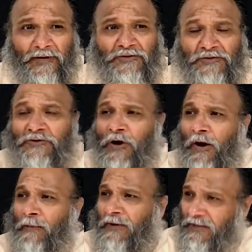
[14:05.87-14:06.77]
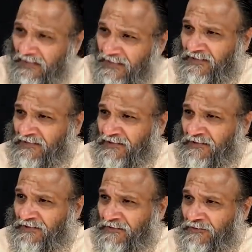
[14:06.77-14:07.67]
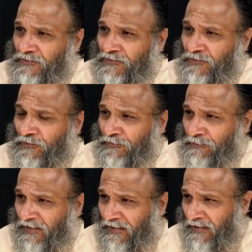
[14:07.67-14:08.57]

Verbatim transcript: its job is to be